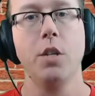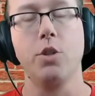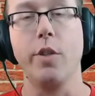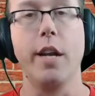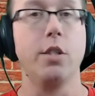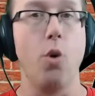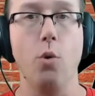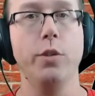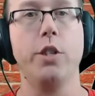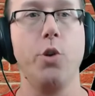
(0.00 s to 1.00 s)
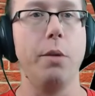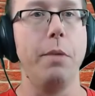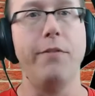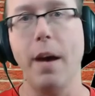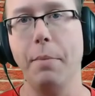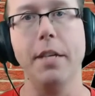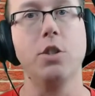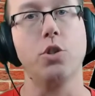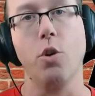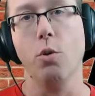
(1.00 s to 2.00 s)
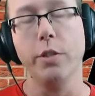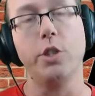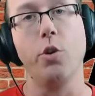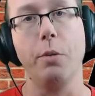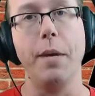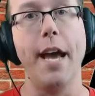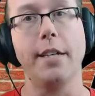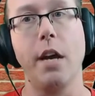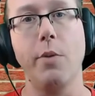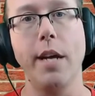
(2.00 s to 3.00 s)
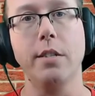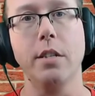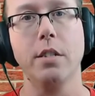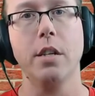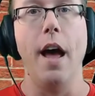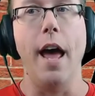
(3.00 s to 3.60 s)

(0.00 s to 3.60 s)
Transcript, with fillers: so that it's only showing me feminists or only showing me anti-racists